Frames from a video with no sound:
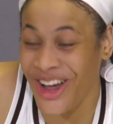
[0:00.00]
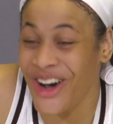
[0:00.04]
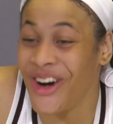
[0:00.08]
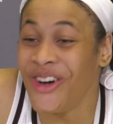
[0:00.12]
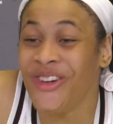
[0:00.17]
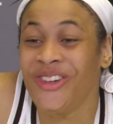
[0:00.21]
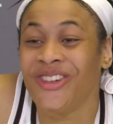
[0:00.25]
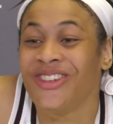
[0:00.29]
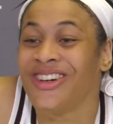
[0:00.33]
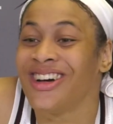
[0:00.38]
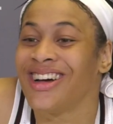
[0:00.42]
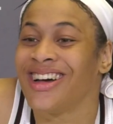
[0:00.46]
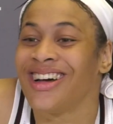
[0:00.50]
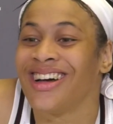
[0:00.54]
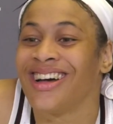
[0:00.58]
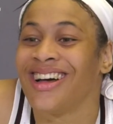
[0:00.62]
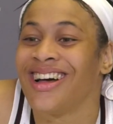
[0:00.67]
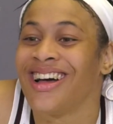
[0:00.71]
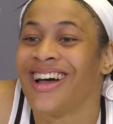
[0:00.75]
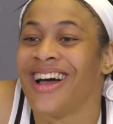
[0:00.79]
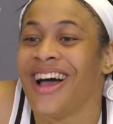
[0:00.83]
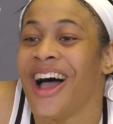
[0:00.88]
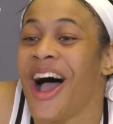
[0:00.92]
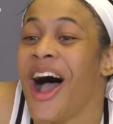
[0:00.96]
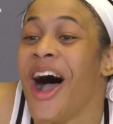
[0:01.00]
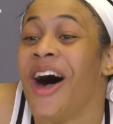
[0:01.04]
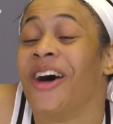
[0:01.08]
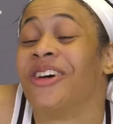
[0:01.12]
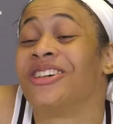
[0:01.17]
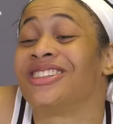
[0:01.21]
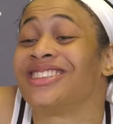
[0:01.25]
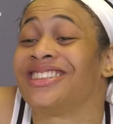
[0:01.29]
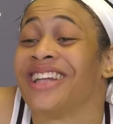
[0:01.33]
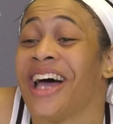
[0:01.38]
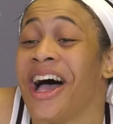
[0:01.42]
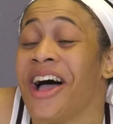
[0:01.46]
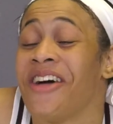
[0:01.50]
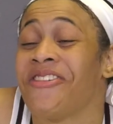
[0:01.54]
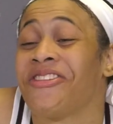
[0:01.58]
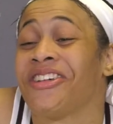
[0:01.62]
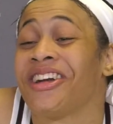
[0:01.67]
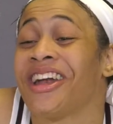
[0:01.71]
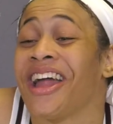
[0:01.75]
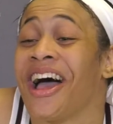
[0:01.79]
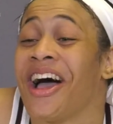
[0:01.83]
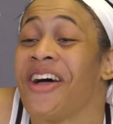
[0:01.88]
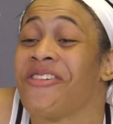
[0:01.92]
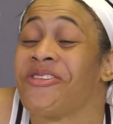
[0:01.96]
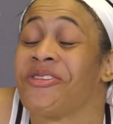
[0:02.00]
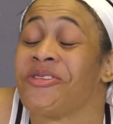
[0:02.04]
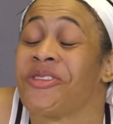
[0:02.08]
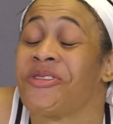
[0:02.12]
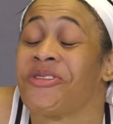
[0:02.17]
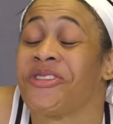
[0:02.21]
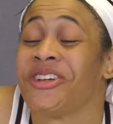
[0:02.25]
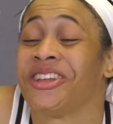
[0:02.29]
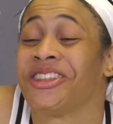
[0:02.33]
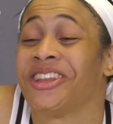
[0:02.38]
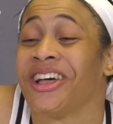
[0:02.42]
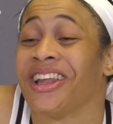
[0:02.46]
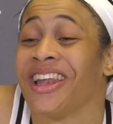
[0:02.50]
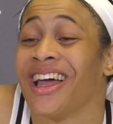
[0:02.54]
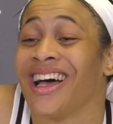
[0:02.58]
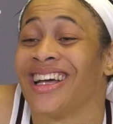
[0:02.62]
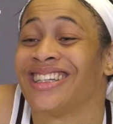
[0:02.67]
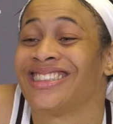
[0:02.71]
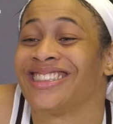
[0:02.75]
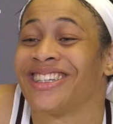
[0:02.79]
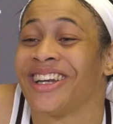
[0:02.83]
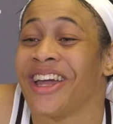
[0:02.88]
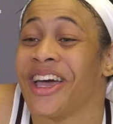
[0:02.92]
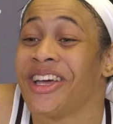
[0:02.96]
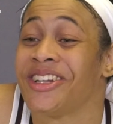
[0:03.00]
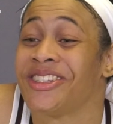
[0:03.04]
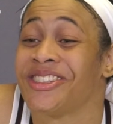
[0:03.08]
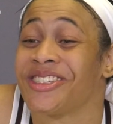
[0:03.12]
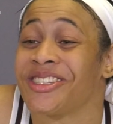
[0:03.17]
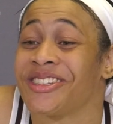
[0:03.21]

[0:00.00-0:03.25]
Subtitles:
No, I was 9 for 9 from the free throw line tonight.